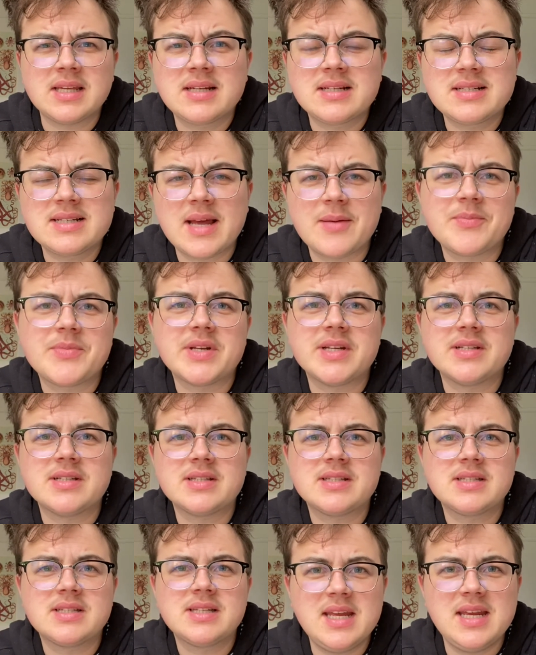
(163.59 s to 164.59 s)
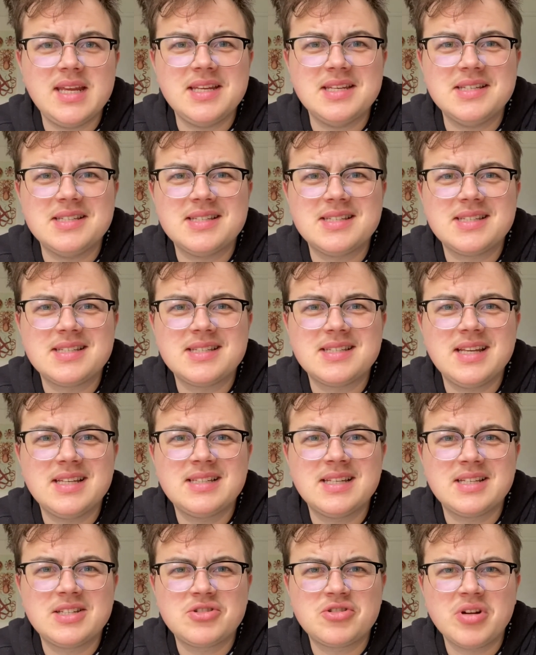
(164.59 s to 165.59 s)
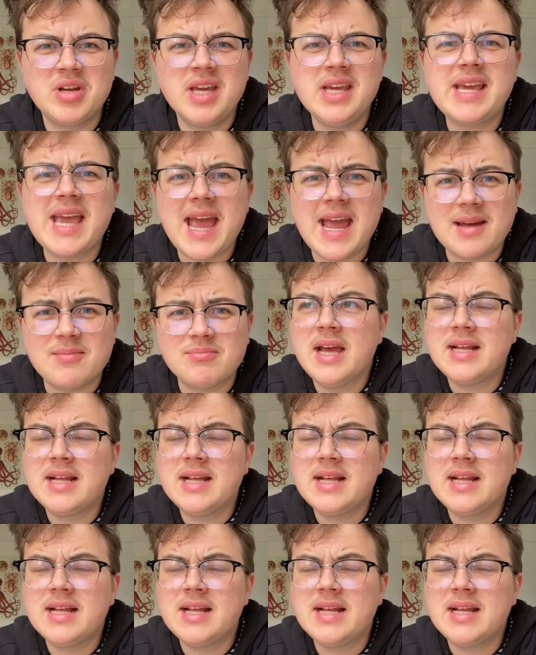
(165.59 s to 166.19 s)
acceptance is a tricky game.